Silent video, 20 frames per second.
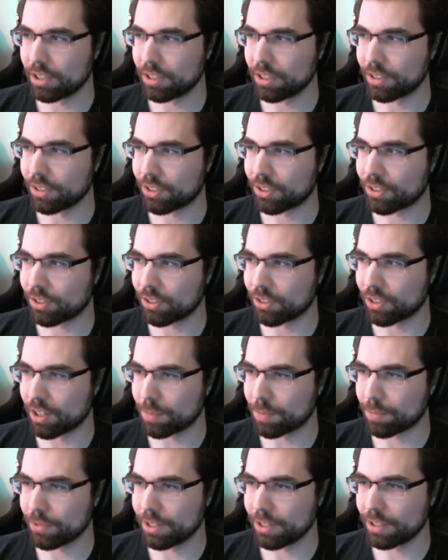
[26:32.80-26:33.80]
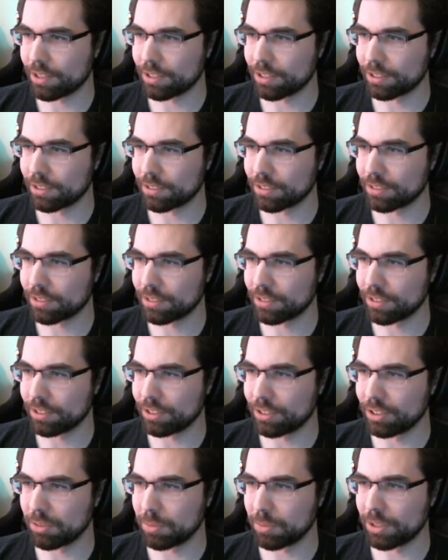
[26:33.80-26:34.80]
So upgrading,
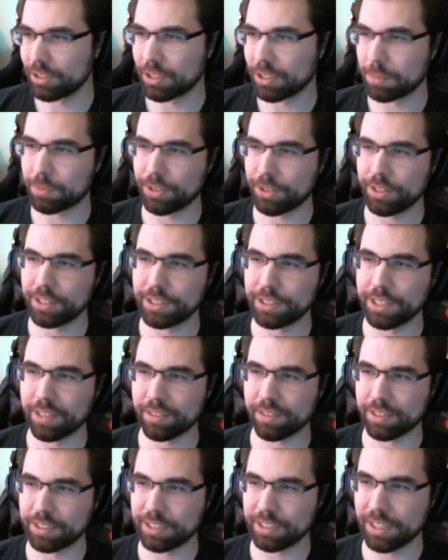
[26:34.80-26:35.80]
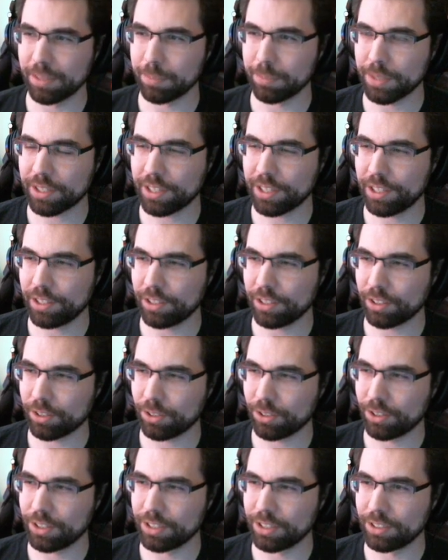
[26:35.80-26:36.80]
do you mean upgrading as a game mechanic
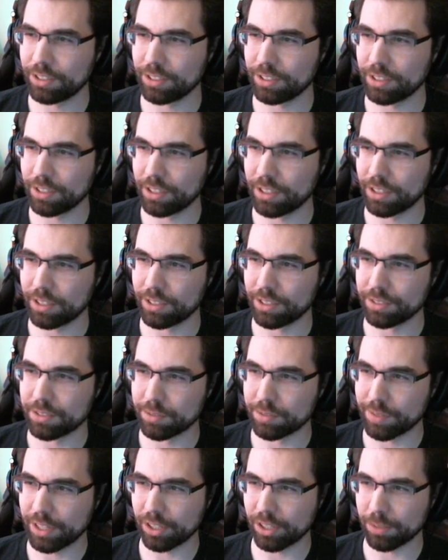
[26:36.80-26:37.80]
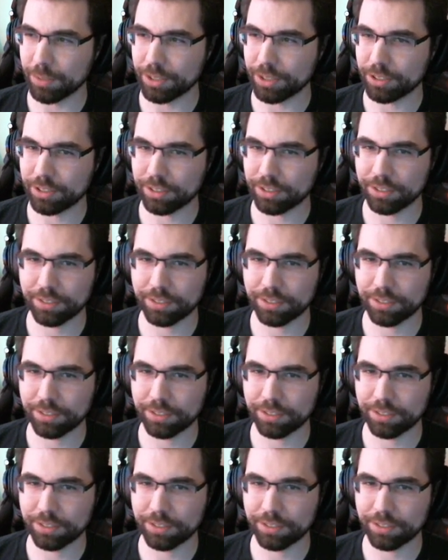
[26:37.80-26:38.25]
or in development?